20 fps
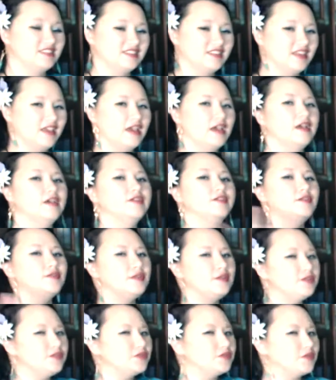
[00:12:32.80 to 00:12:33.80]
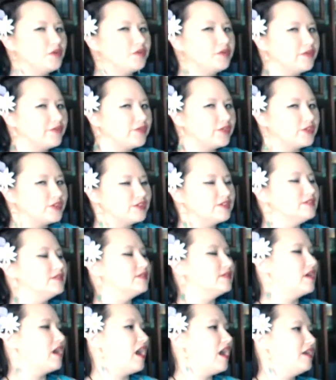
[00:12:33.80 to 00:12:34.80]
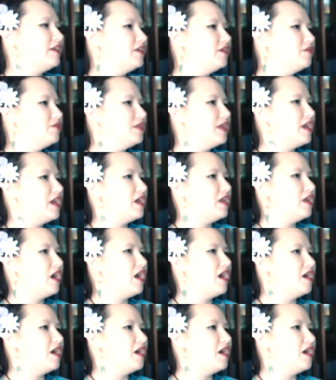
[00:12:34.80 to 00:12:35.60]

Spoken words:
Yeah. So these are grown-up versions. I know that